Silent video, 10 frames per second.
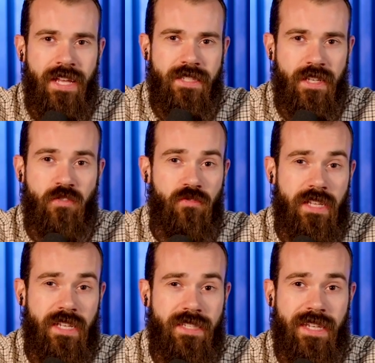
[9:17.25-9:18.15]
since
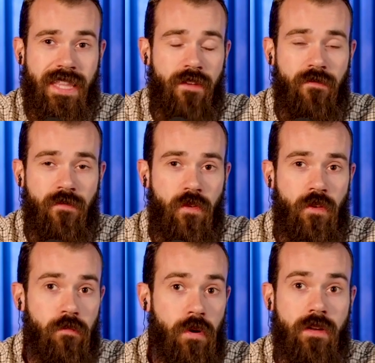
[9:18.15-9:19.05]
releasing that
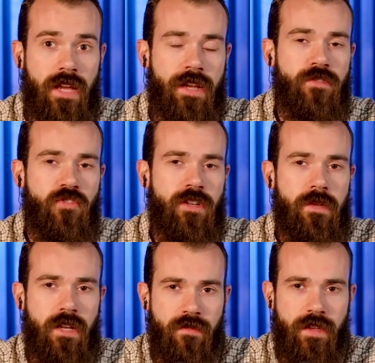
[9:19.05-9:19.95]
full book length
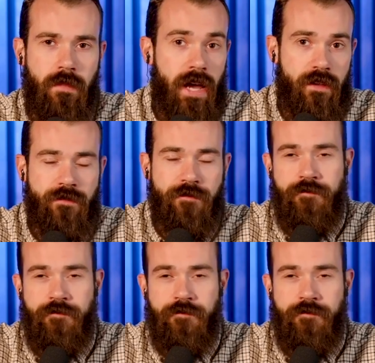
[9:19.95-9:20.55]
treatment of the model?